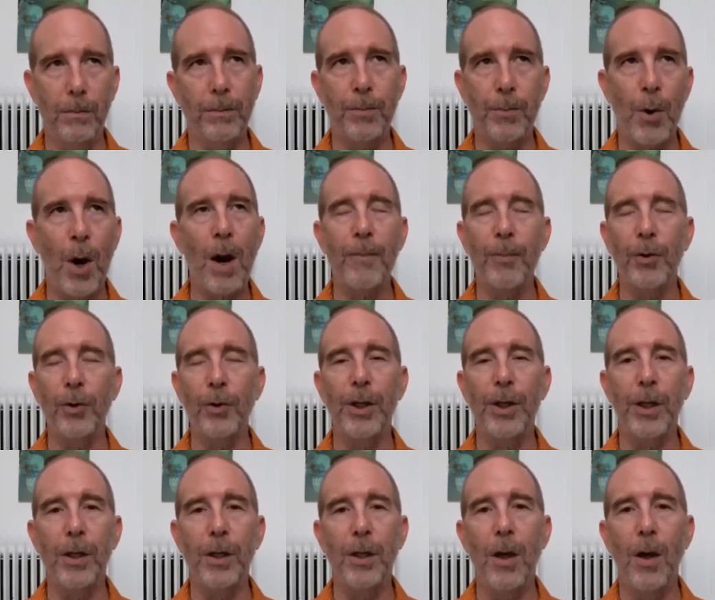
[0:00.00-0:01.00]

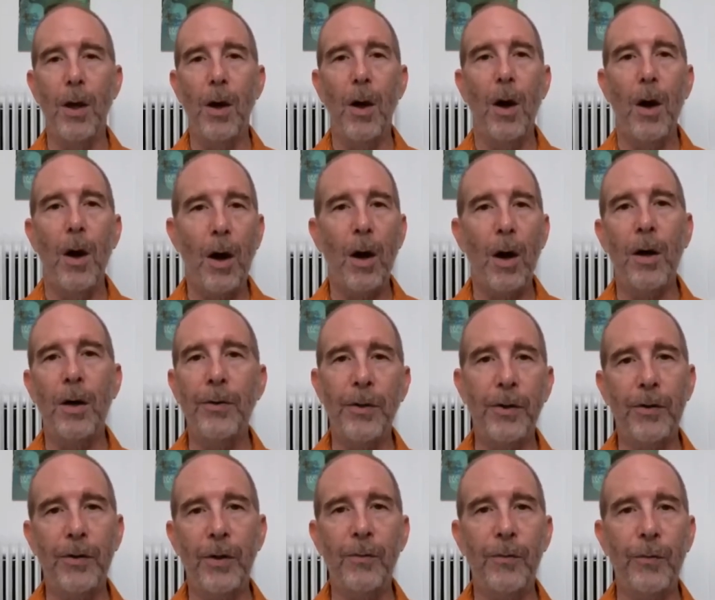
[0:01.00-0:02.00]
properly on
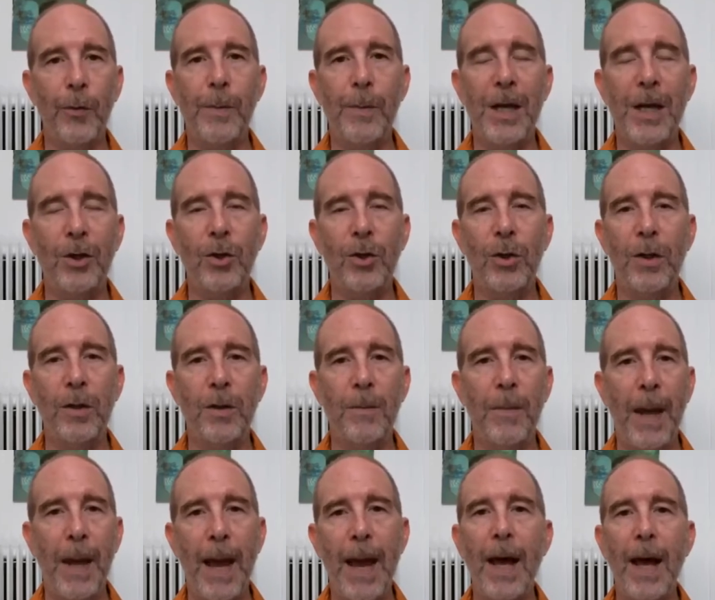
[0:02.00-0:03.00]
this information in the
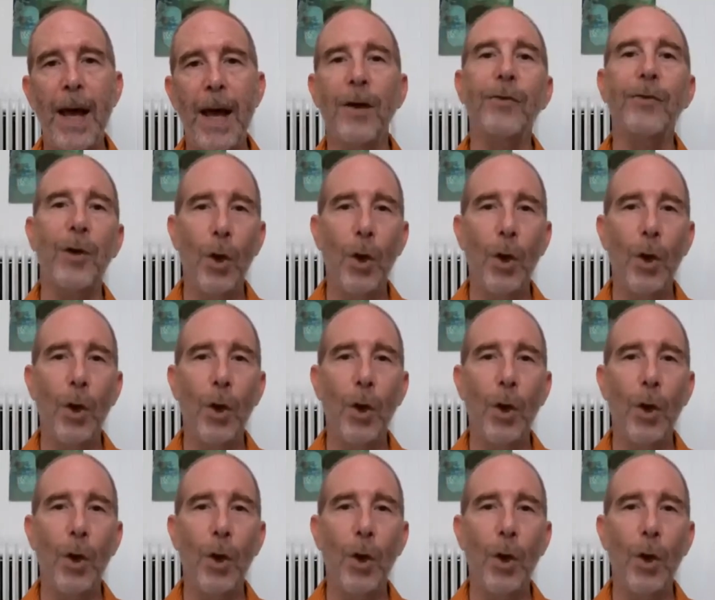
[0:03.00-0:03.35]
past,